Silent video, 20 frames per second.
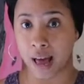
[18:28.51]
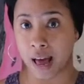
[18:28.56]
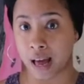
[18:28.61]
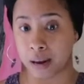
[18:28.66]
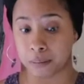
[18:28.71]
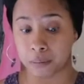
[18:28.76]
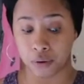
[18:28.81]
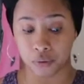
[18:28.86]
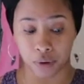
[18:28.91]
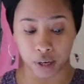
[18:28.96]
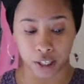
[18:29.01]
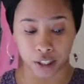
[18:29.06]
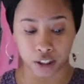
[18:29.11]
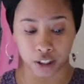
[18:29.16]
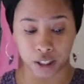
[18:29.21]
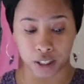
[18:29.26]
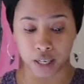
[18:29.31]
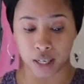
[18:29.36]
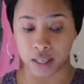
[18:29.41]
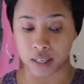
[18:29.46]

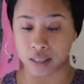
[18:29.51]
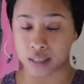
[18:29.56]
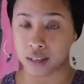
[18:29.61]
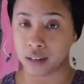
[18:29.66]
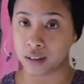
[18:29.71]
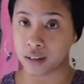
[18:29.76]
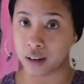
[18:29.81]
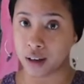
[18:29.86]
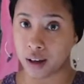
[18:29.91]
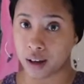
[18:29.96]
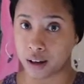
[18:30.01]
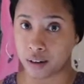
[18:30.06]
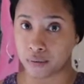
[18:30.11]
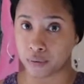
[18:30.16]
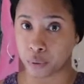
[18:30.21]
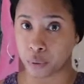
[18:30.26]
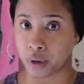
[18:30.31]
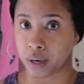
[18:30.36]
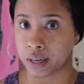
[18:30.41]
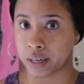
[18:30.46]
admiration into
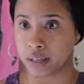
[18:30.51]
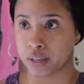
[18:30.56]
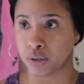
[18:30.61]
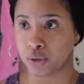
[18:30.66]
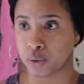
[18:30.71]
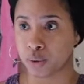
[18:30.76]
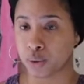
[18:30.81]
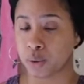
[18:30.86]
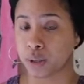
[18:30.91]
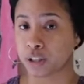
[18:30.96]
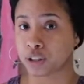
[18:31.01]
love or into